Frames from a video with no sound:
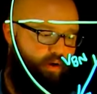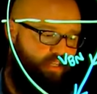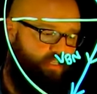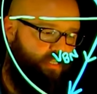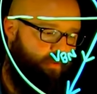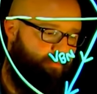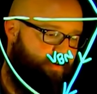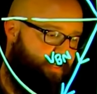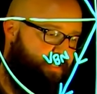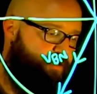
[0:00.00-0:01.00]
break this up
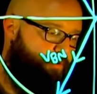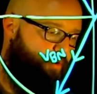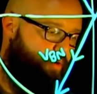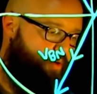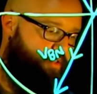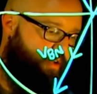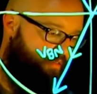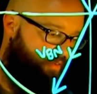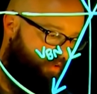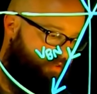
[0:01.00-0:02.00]
into a
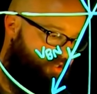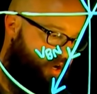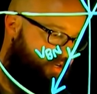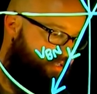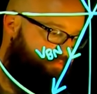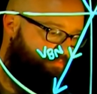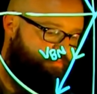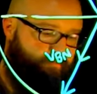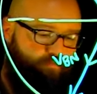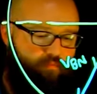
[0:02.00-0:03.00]
horizontal vertical chart.
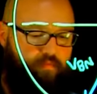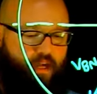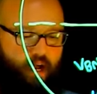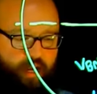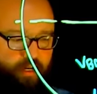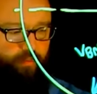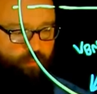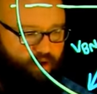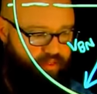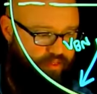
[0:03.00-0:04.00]
I end up
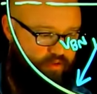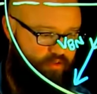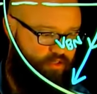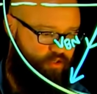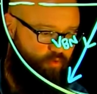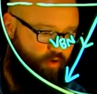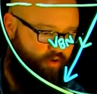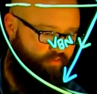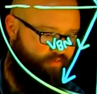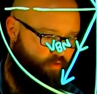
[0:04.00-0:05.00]
with
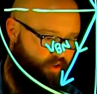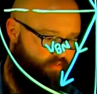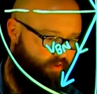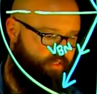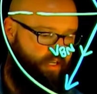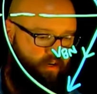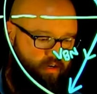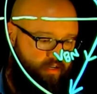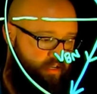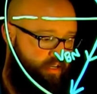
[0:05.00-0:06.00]
240 volts
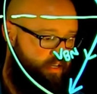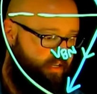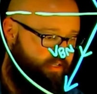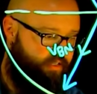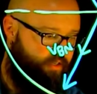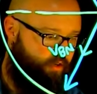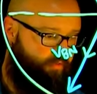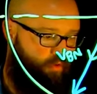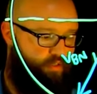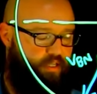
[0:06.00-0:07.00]
here, zero
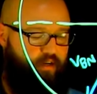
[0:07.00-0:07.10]
volts